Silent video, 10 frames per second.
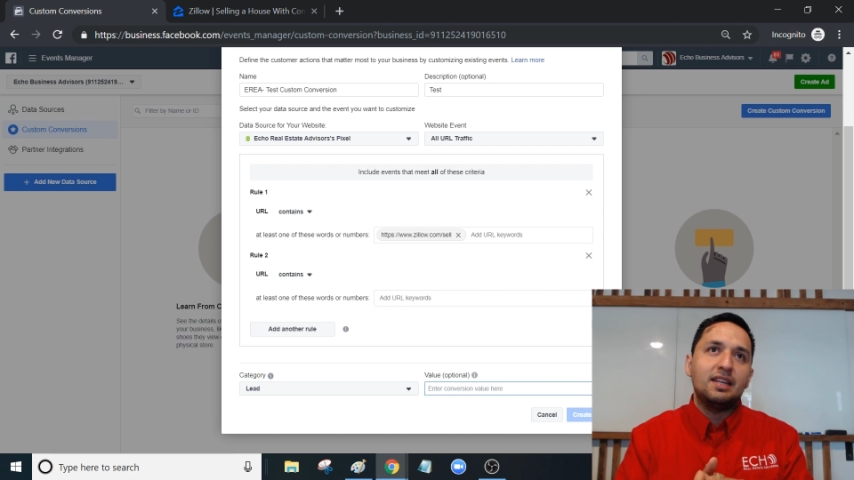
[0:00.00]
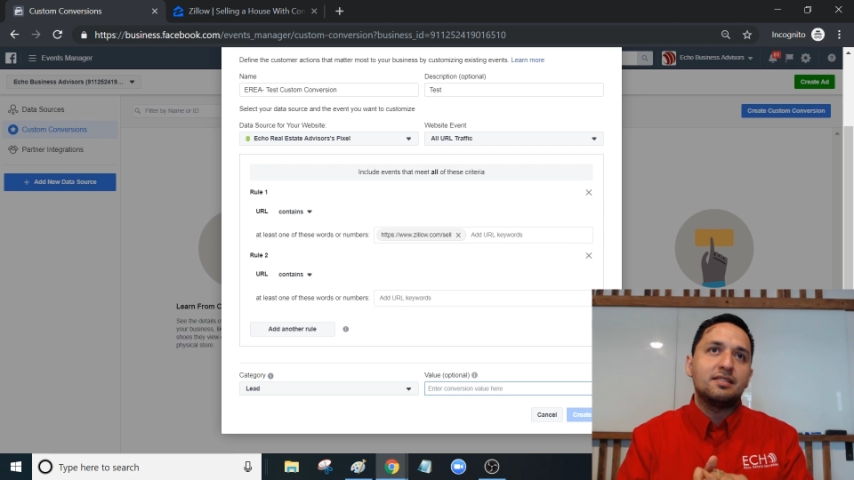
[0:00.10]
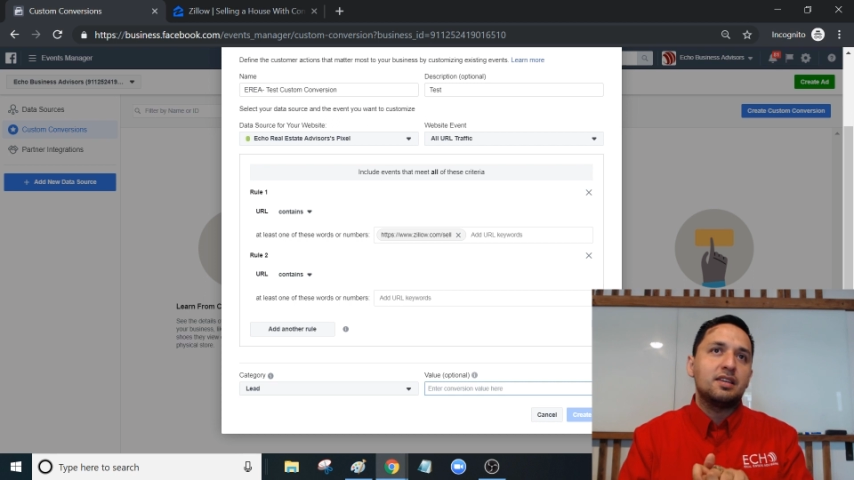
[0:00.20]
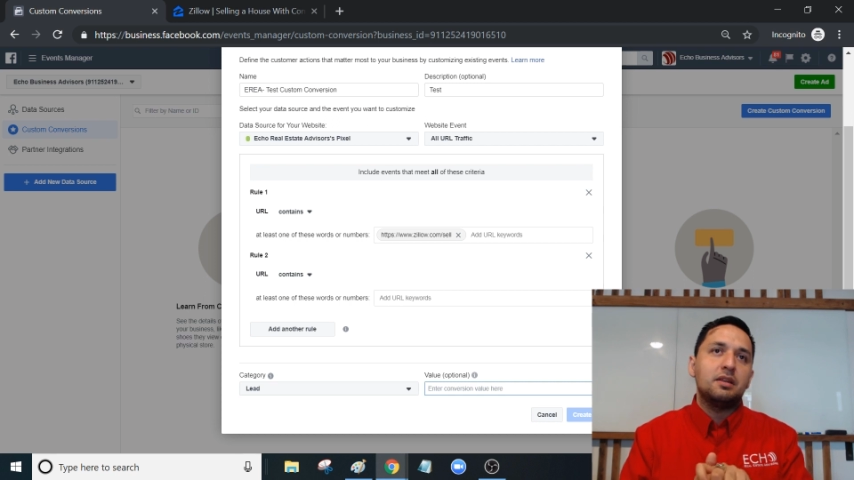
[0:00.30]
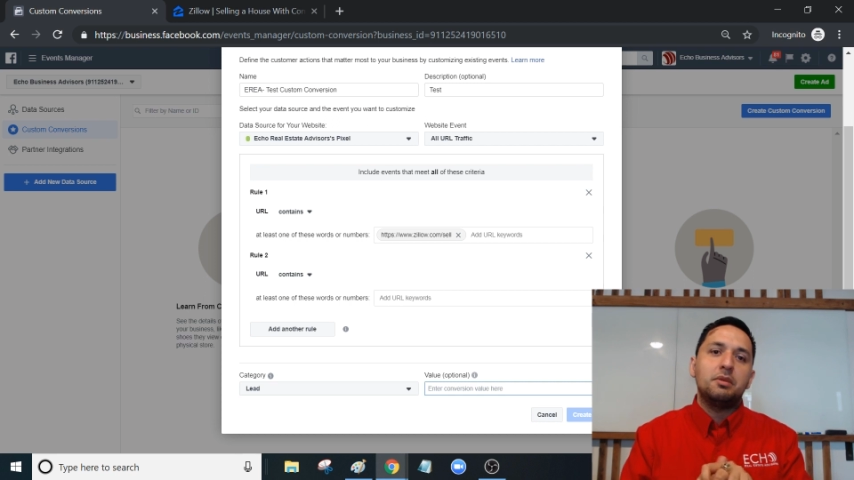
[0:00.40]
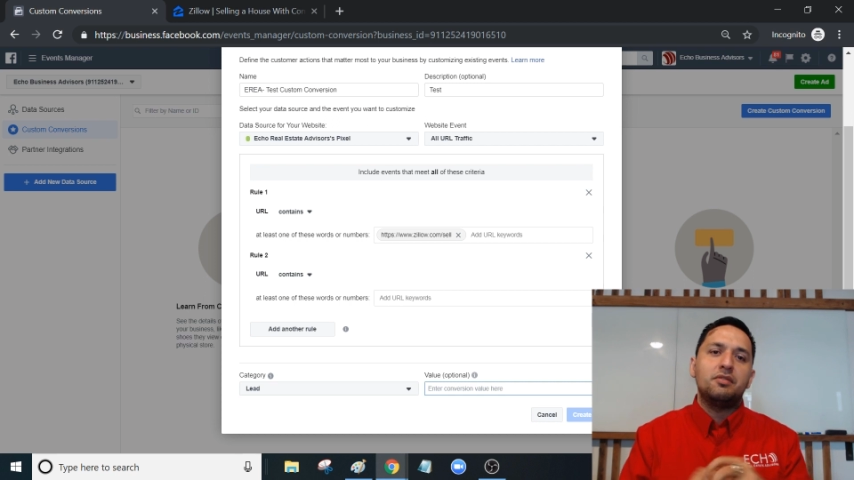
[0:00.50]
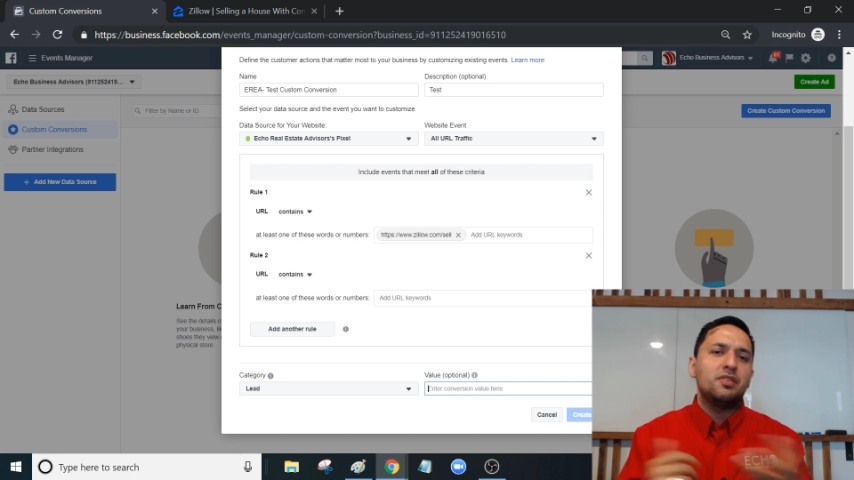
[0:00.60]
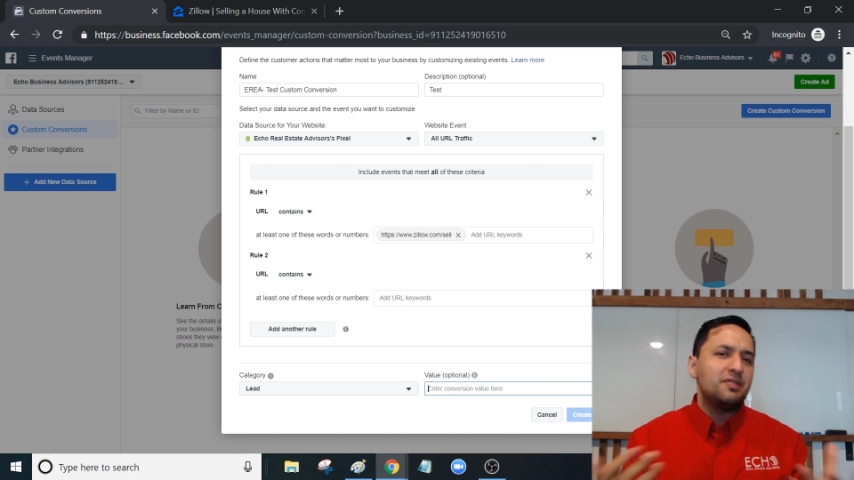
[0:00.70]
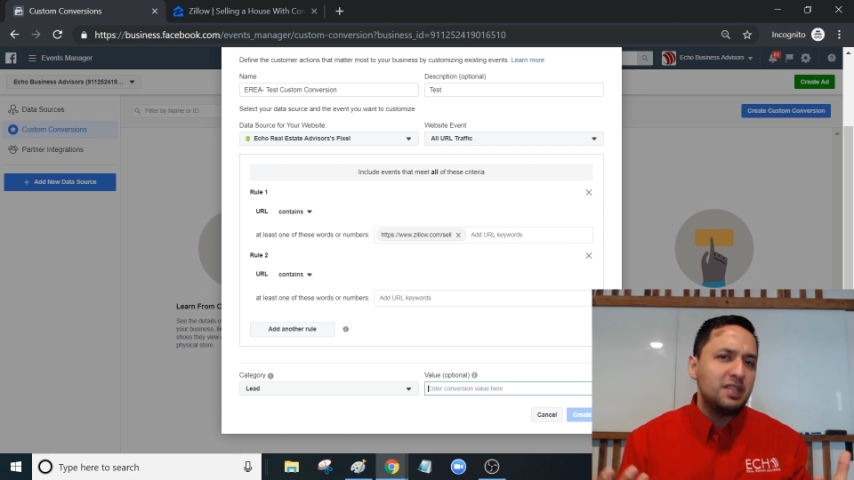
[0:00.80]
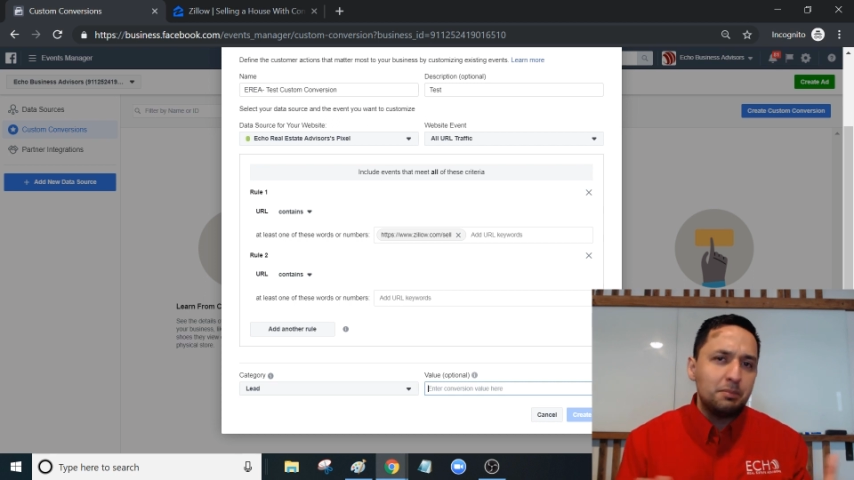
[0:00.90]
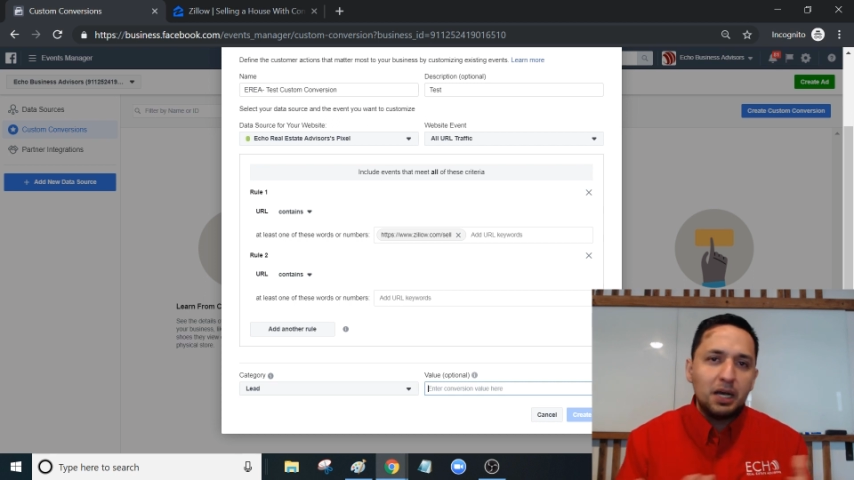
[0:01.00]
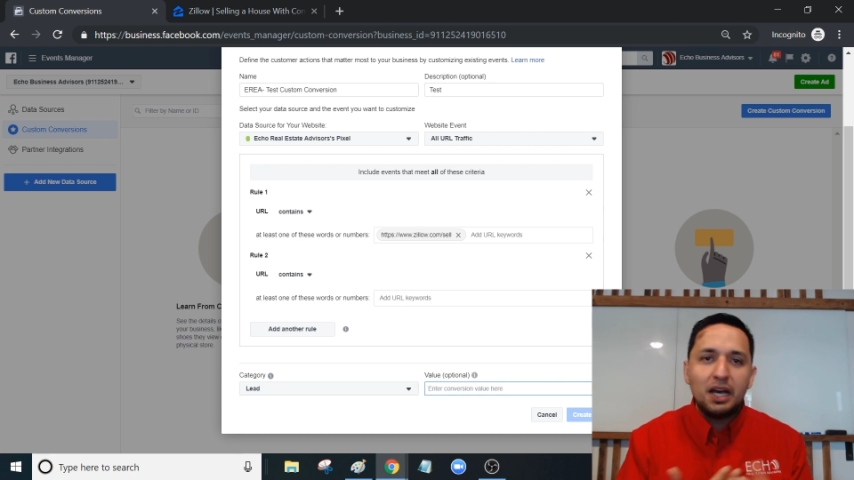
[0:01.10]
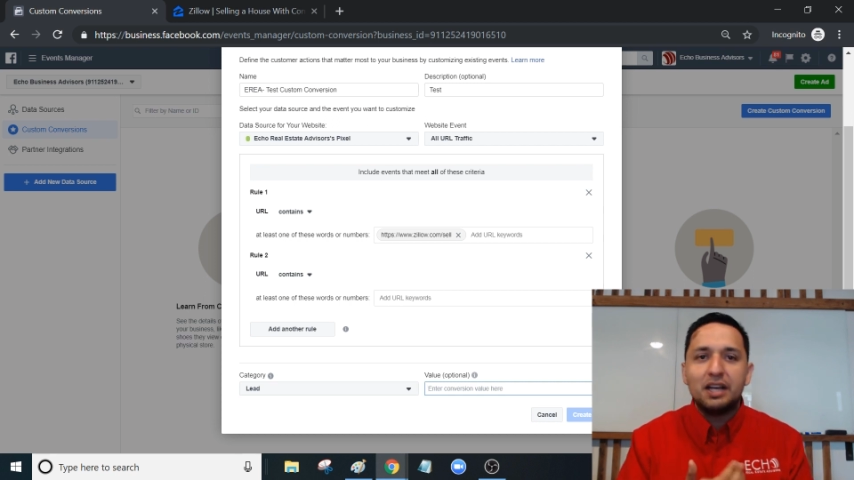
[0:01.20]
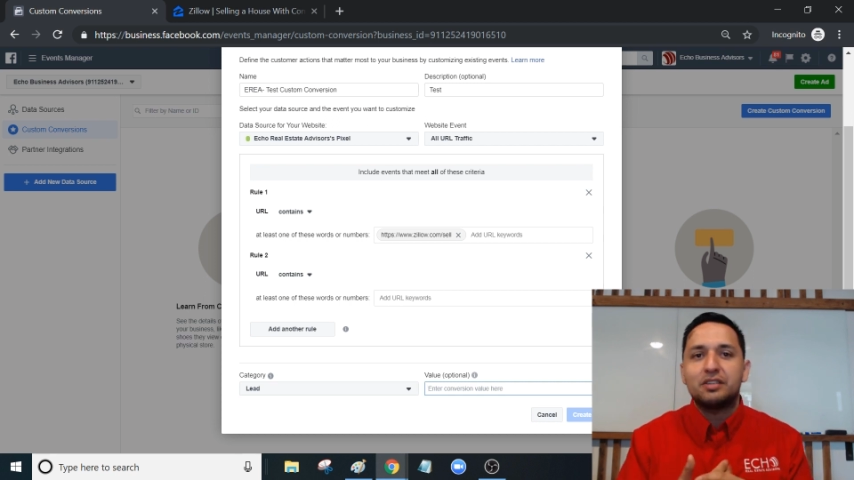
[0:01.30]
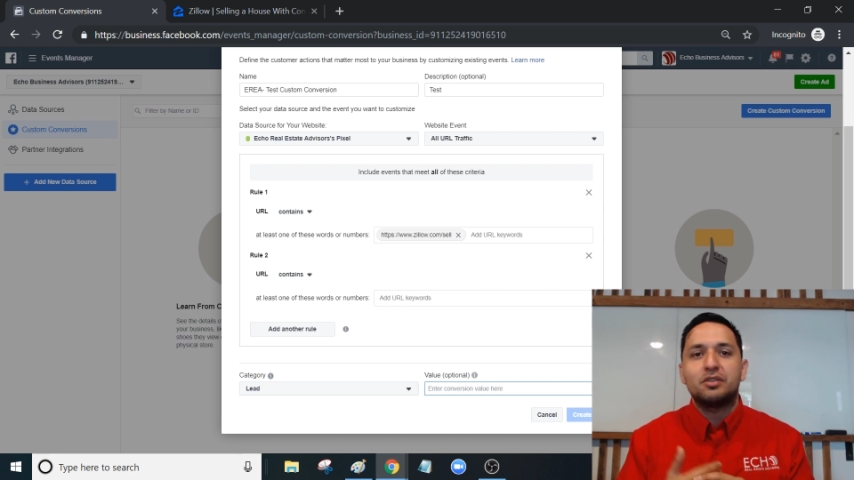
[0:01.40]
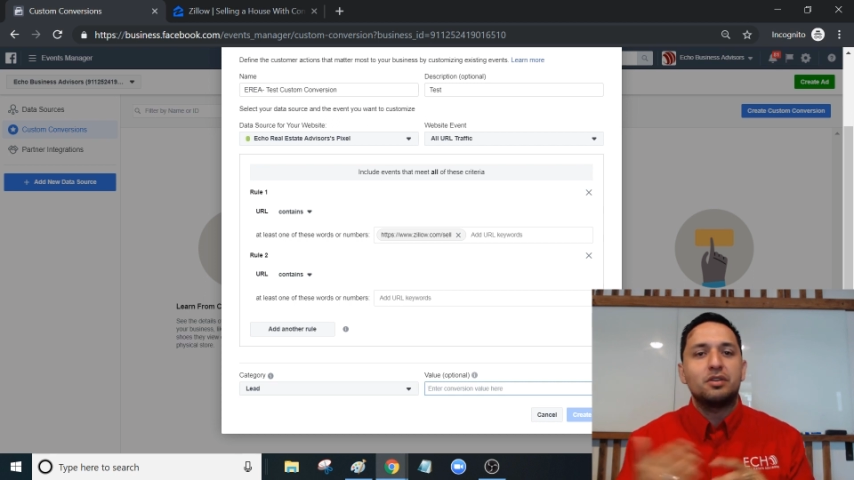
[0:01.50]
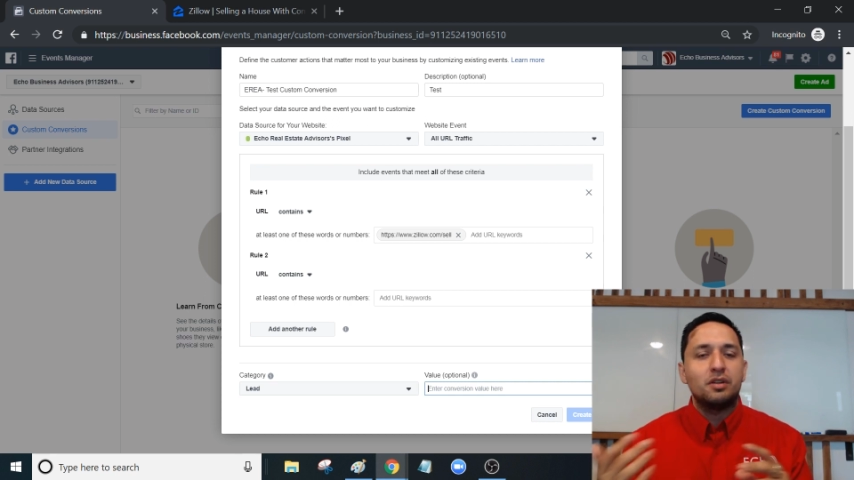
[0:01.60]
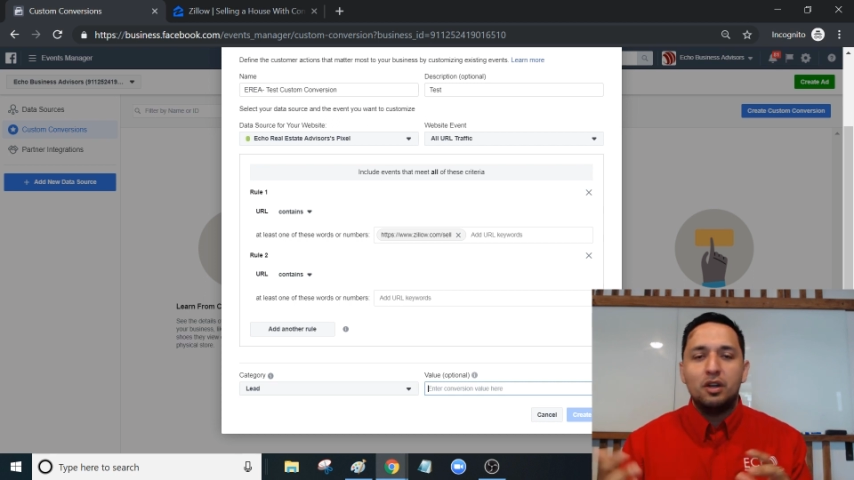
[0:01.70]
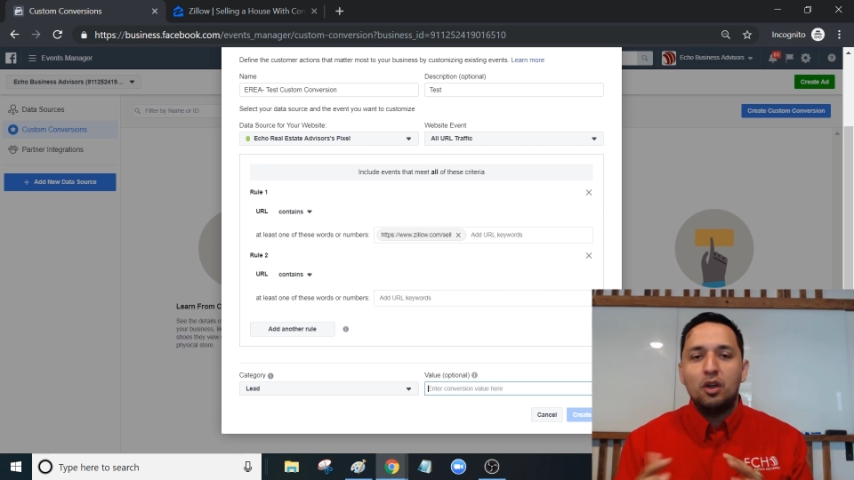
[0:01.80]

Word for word: it's going to be 50 bucks or